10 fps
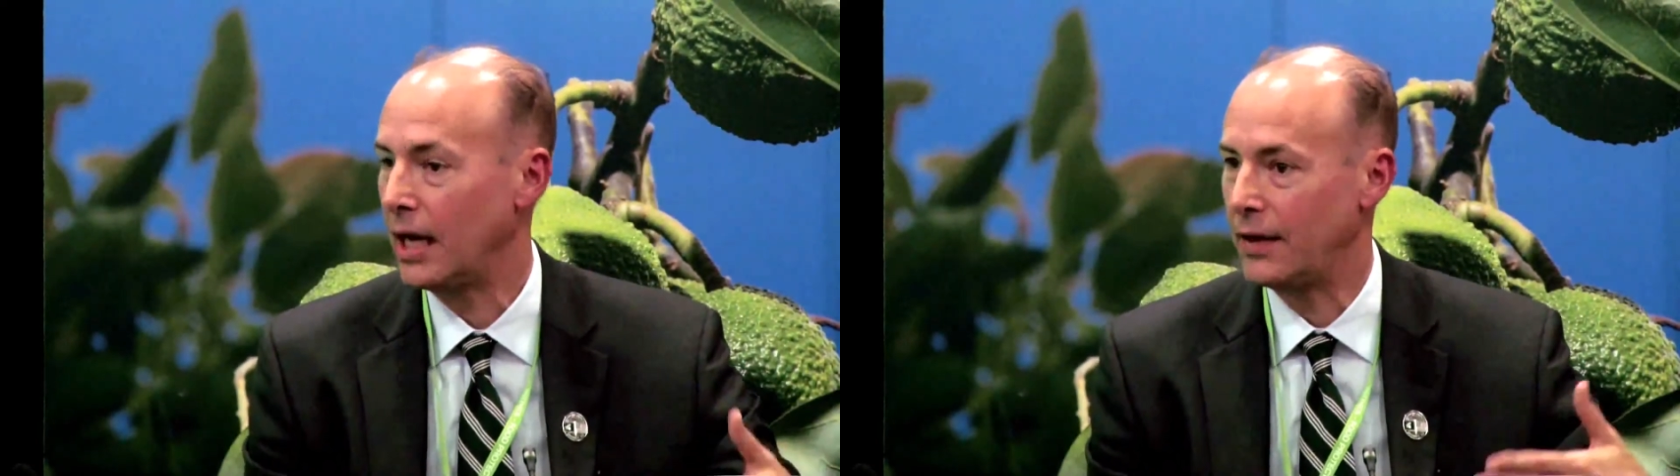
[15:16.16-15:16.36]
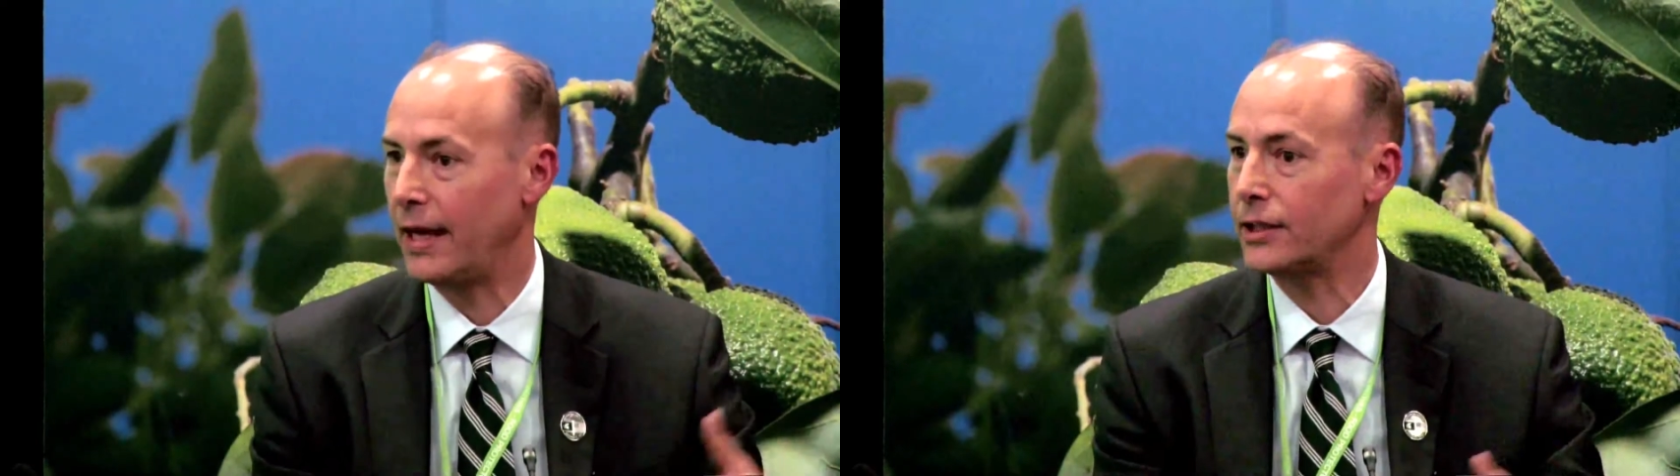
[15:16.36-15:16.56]

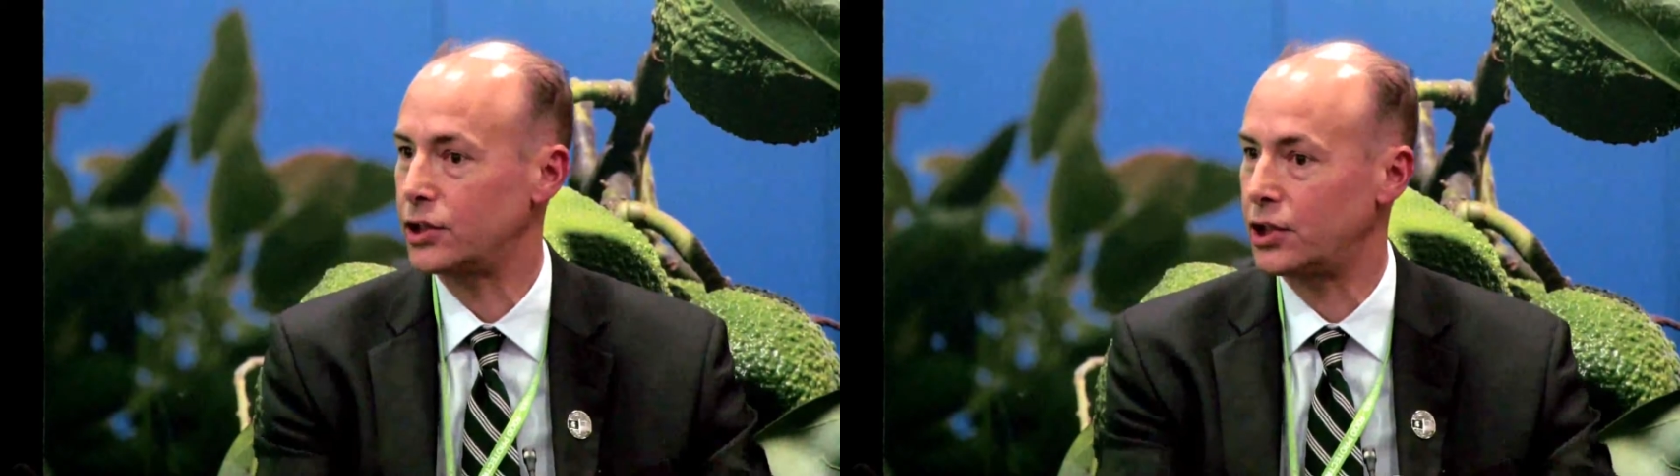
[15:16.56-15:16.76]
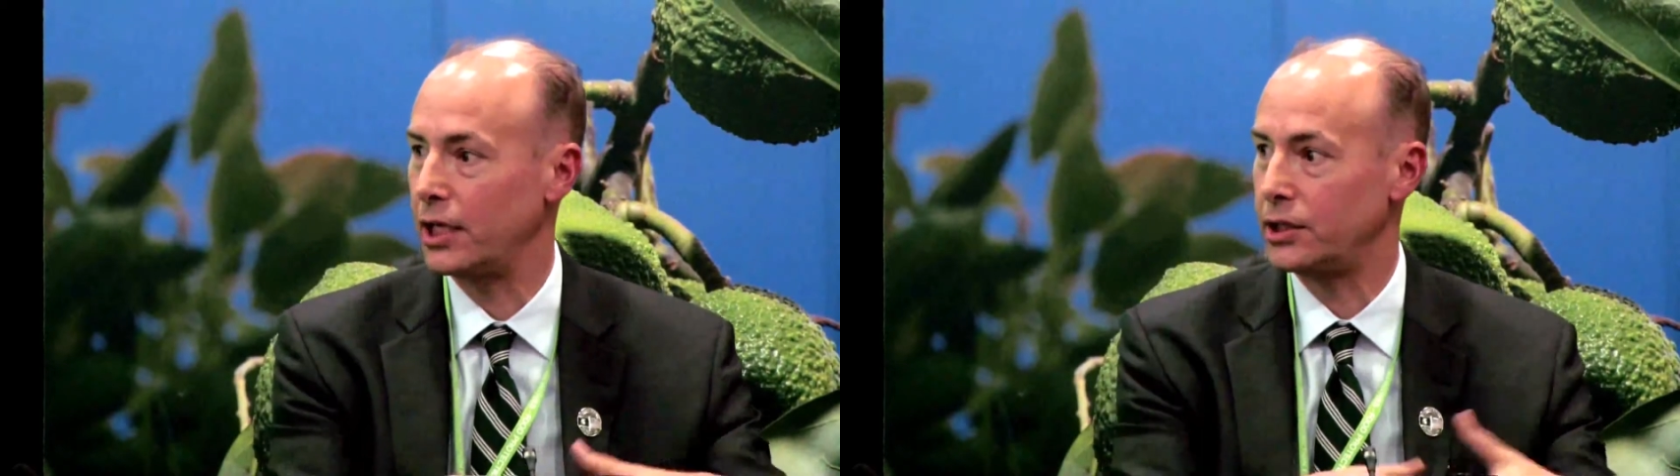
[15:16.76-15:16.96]
And that's
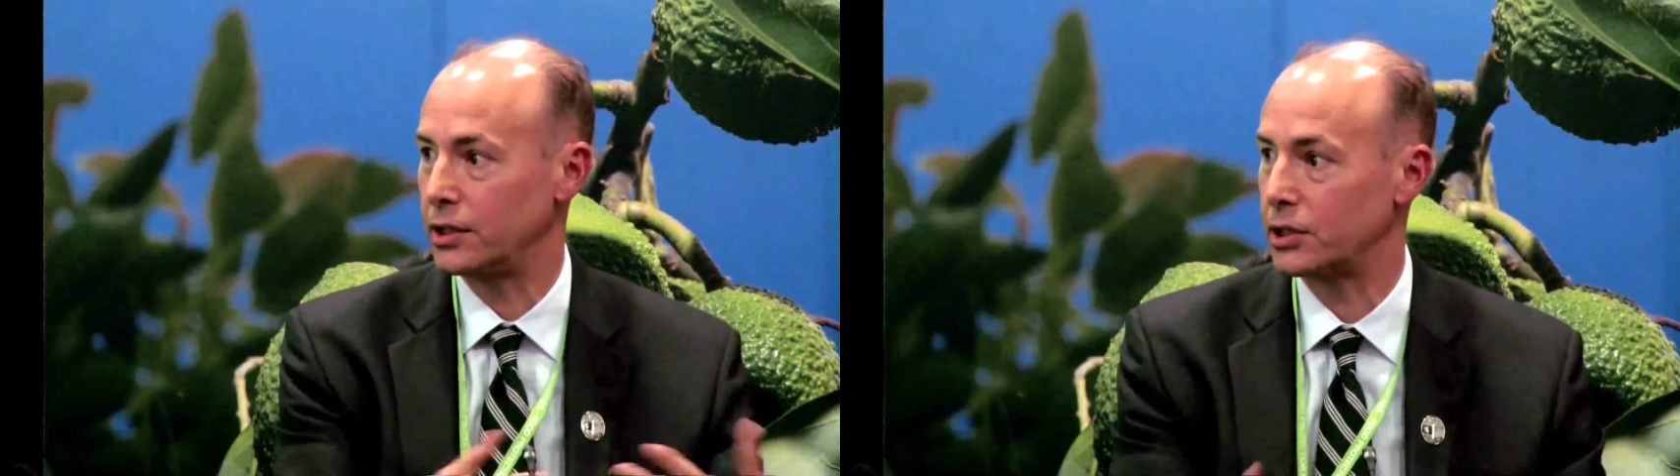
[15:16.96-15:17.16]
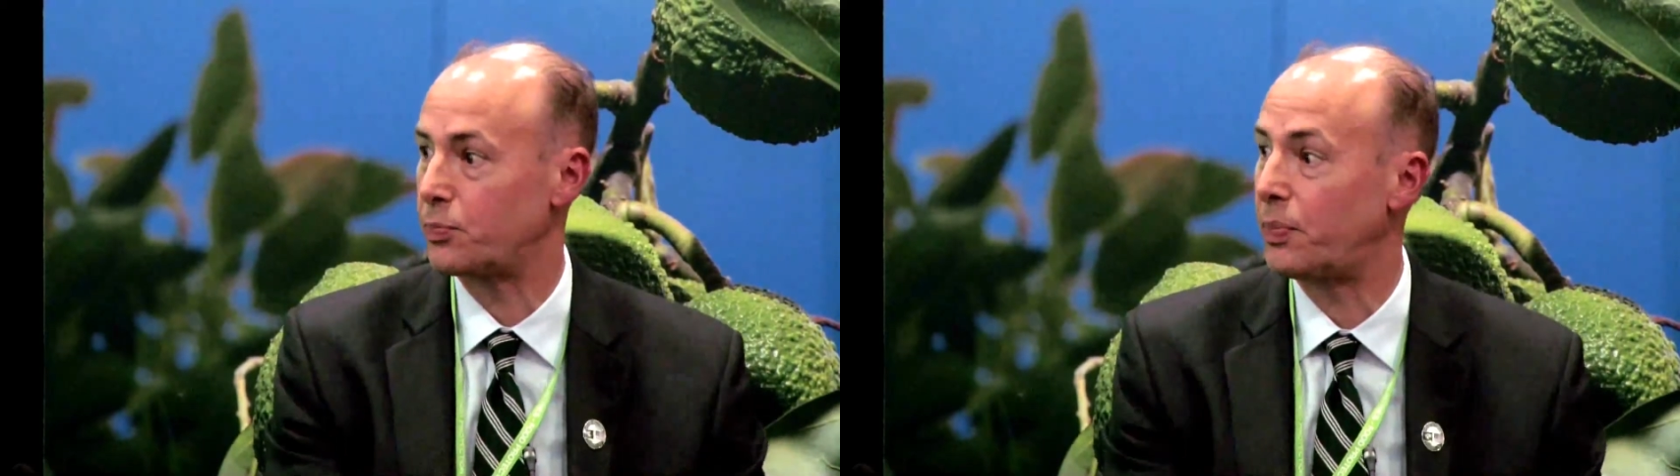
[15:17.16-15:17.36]

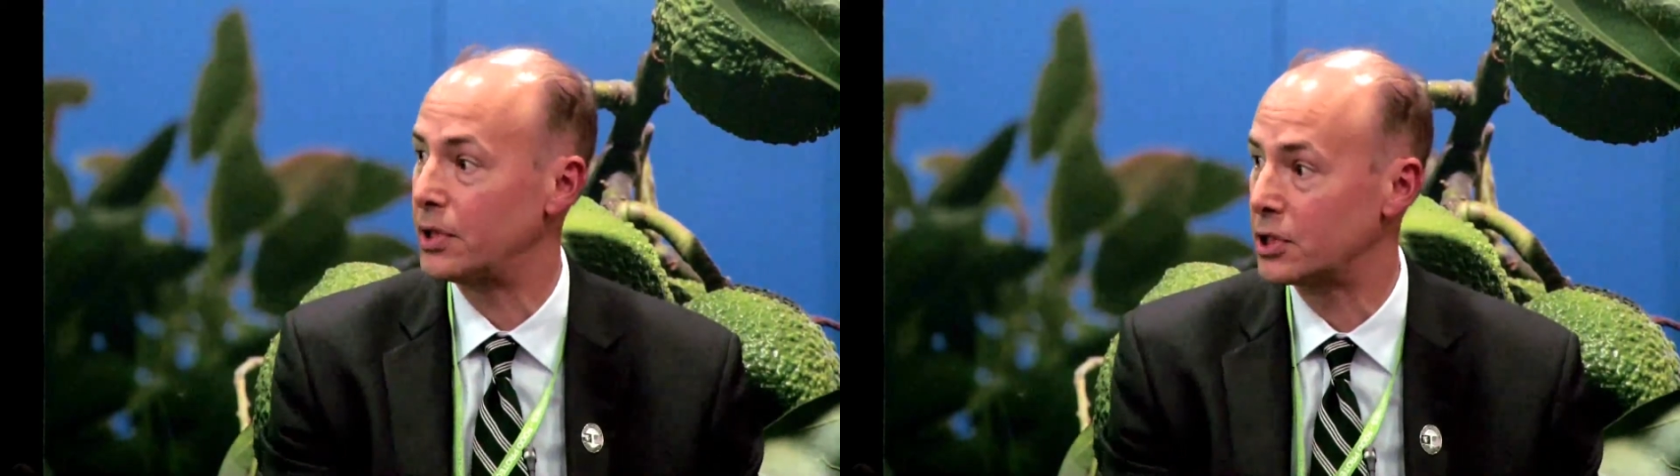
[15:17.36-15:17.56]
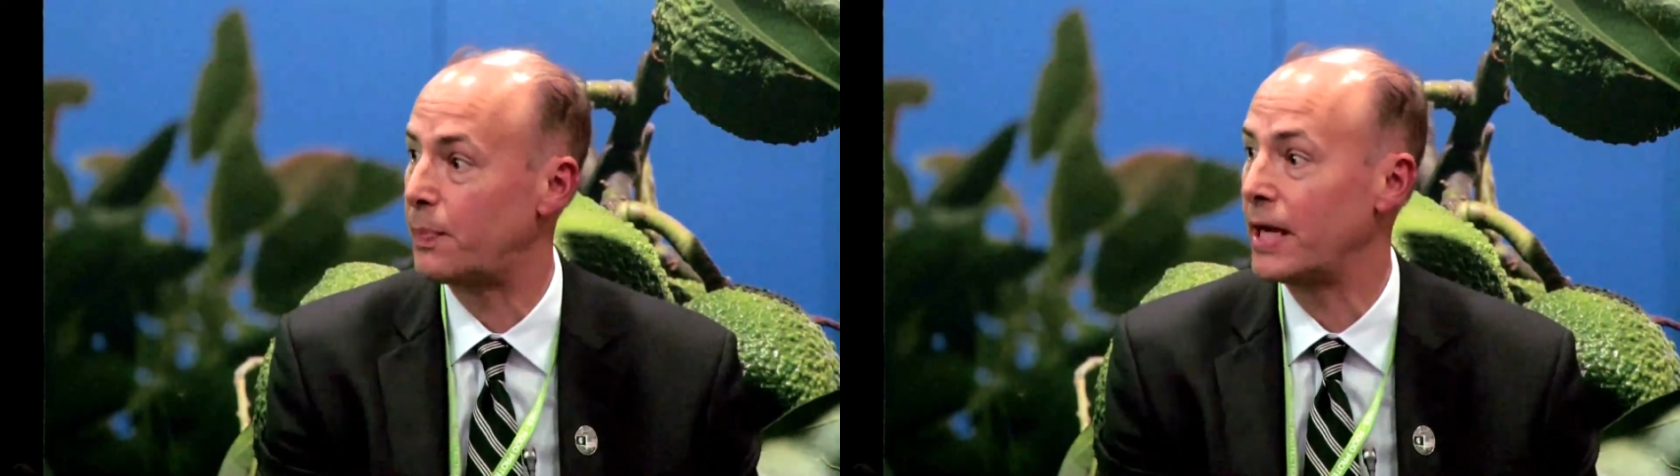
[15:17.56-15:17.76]
changing
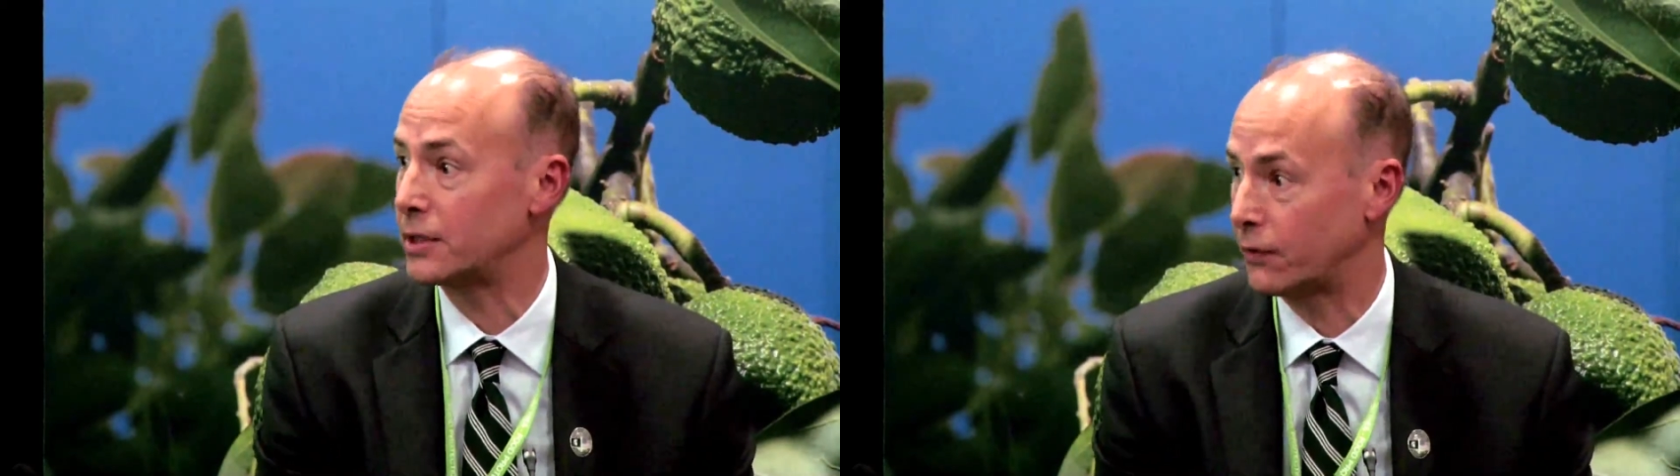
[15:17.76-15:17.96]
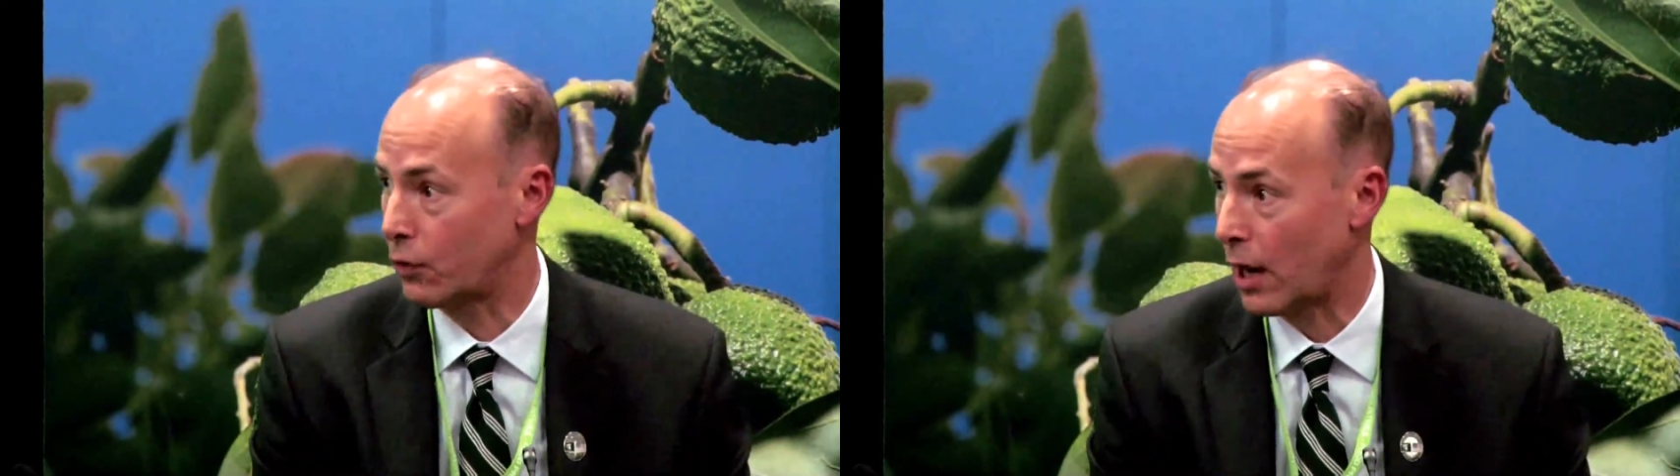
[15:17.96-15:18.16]
the
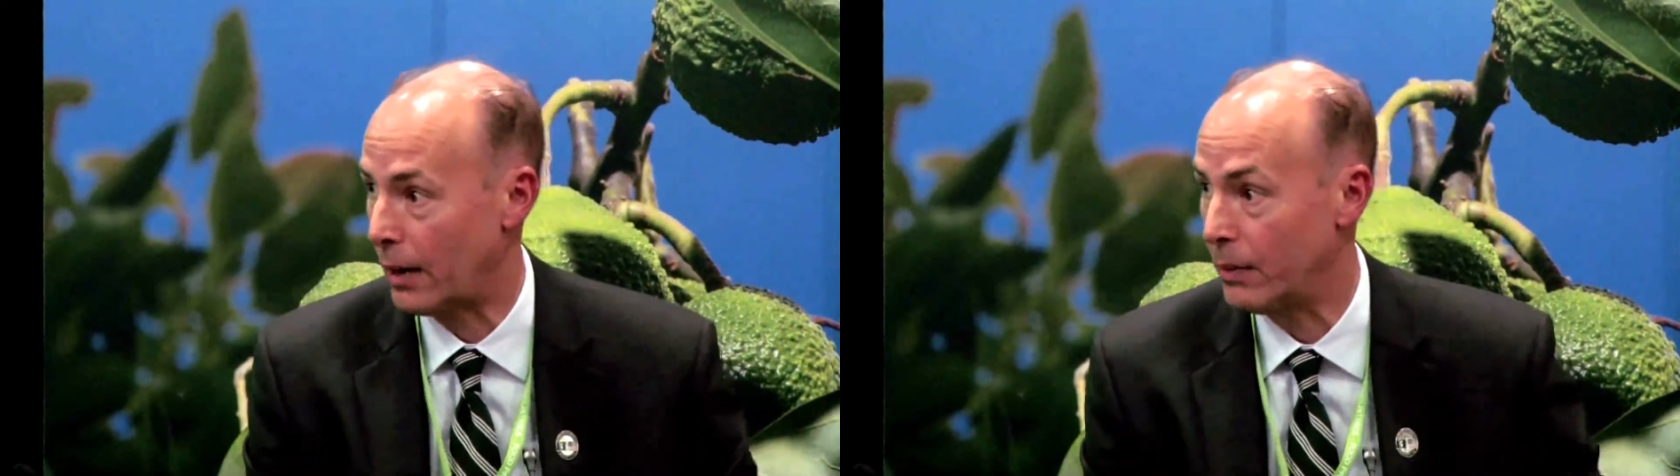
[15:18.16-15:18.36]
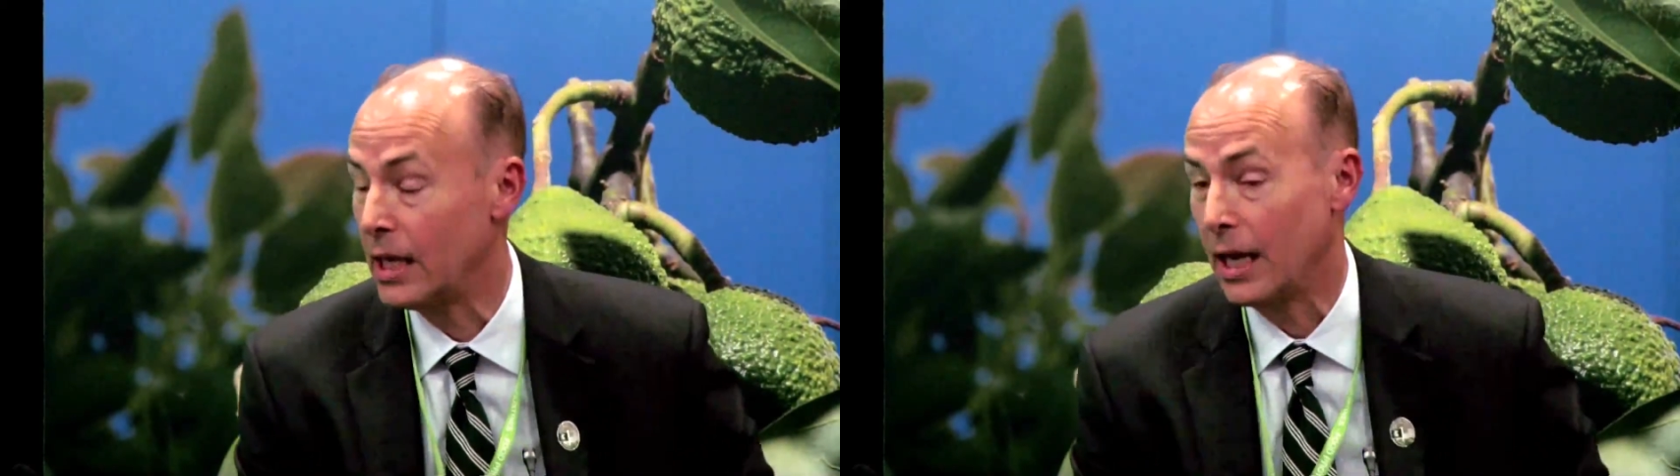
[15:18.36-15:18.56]
space of crime.